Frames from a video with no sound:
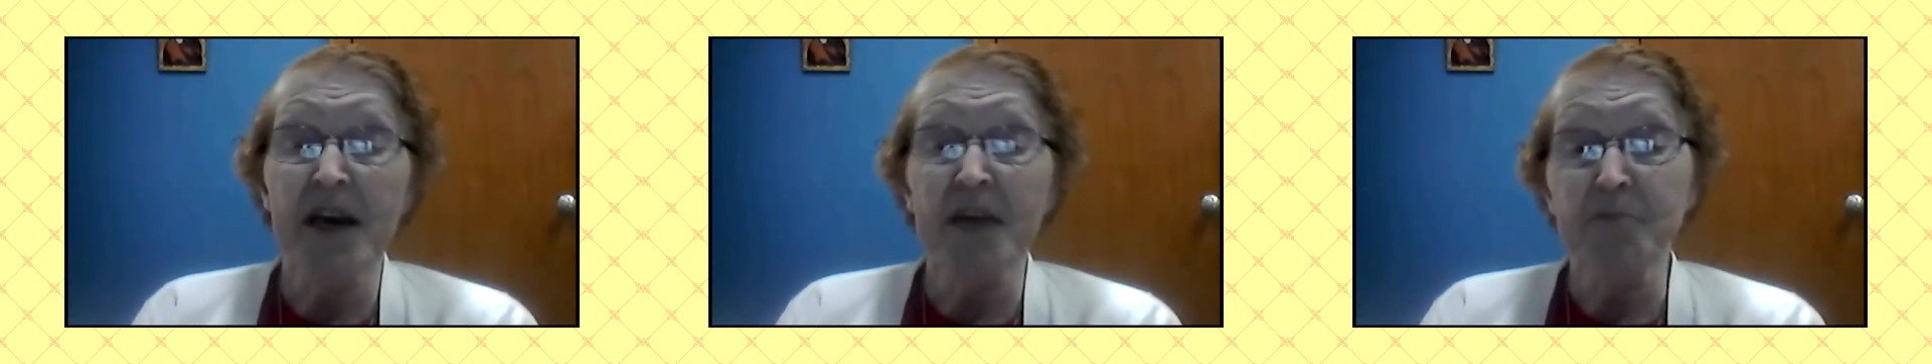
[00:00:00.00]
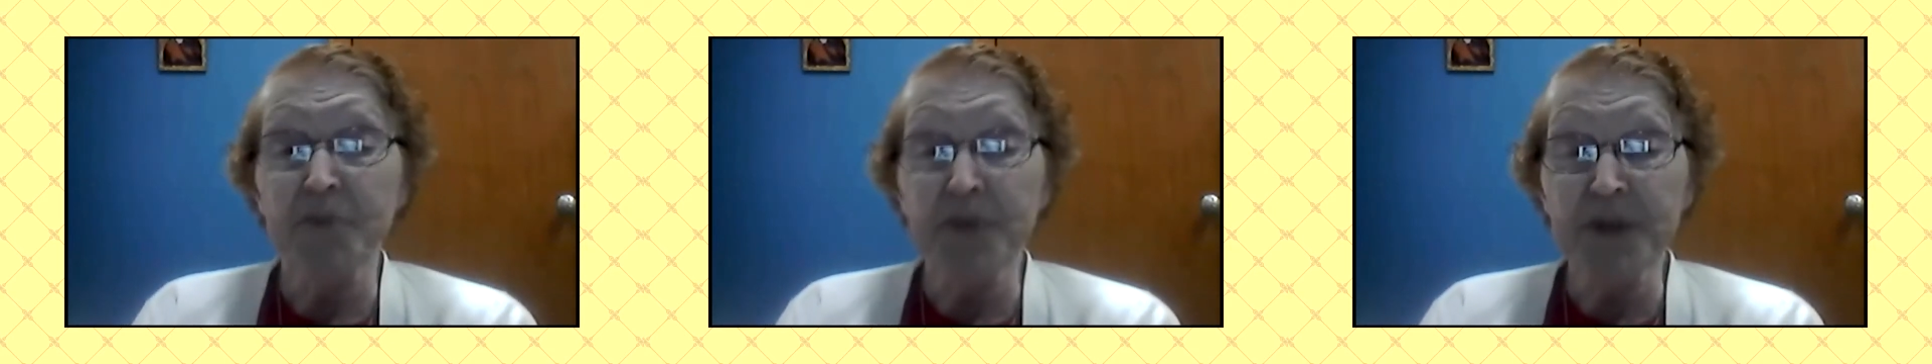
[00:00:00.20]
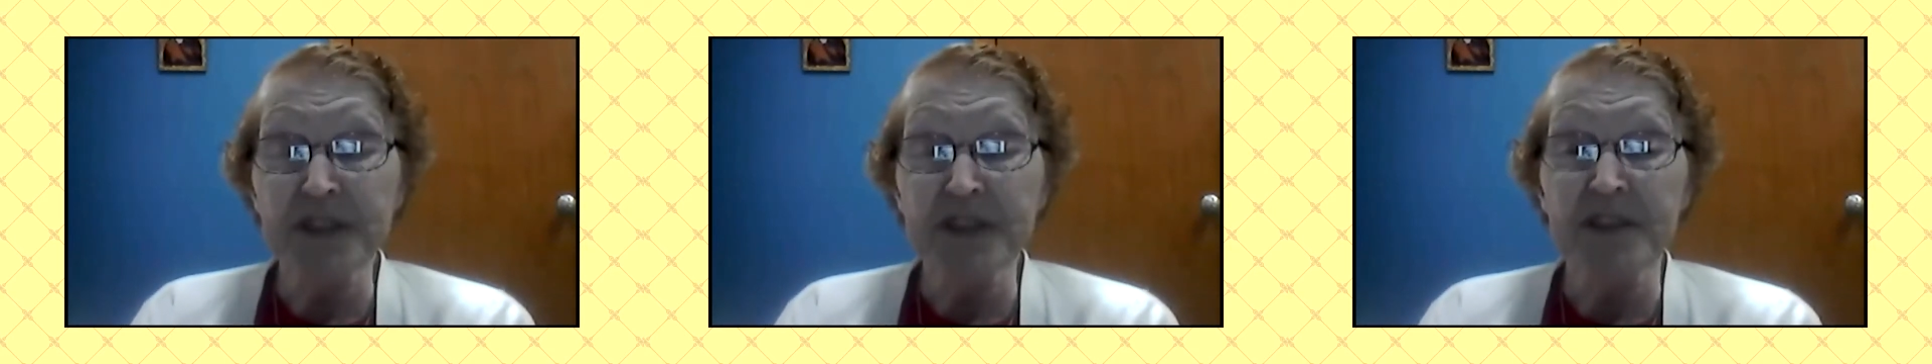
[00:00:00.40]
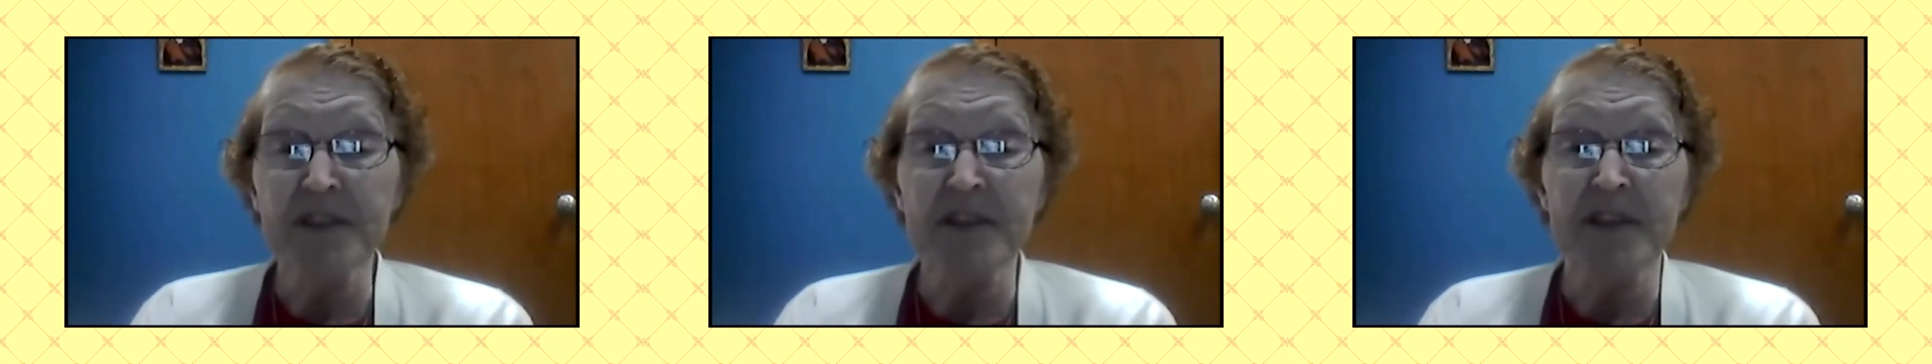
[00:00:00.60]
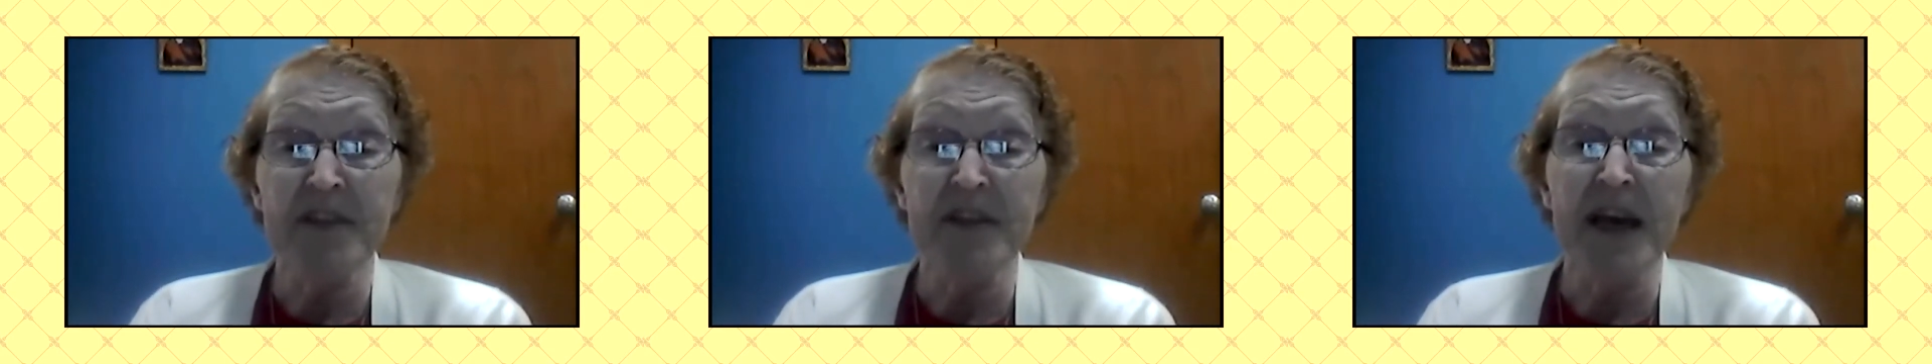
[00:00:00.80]
and
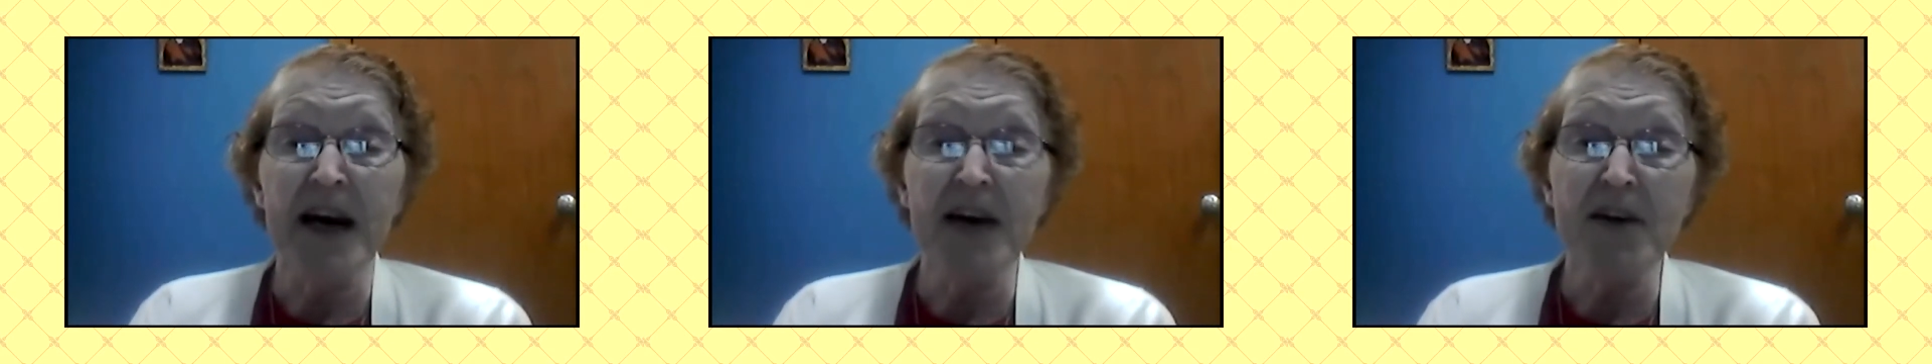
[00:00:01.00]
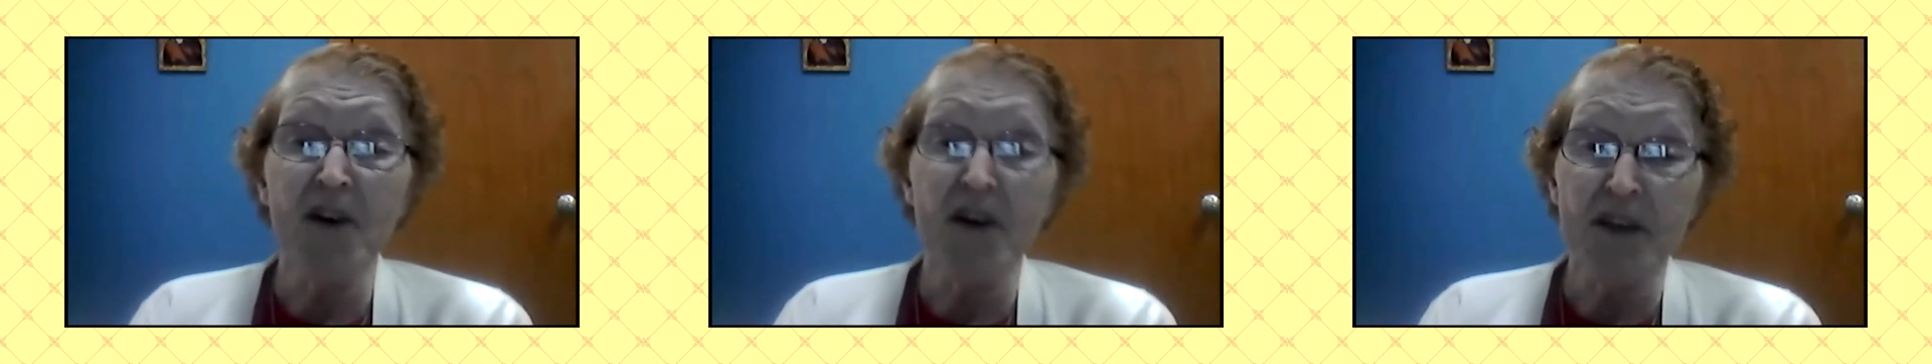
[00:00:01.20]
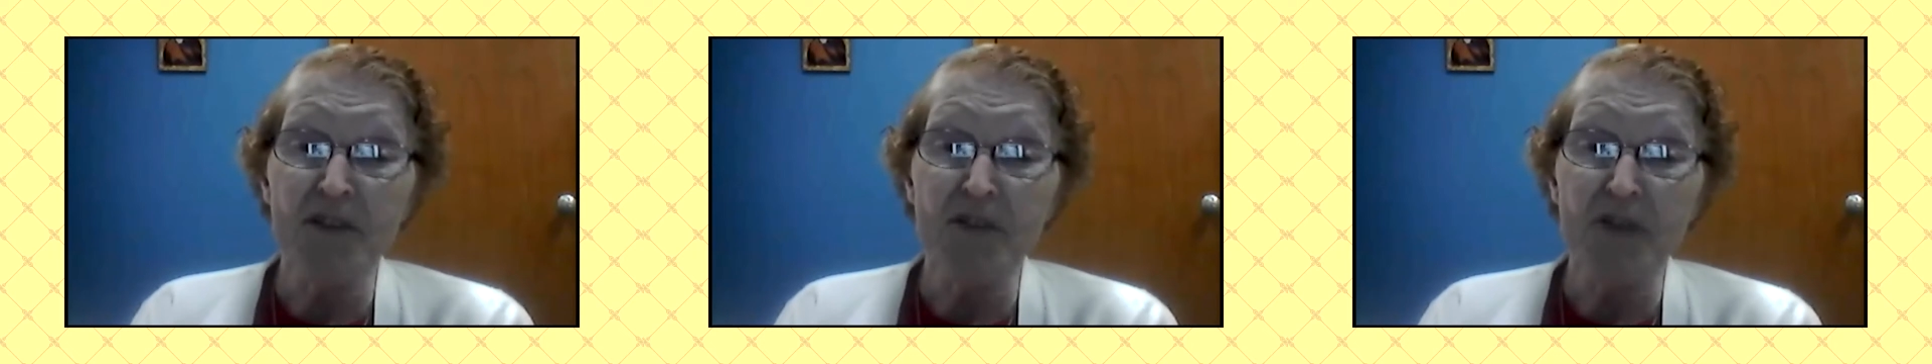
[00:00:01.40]
prison and the alcohol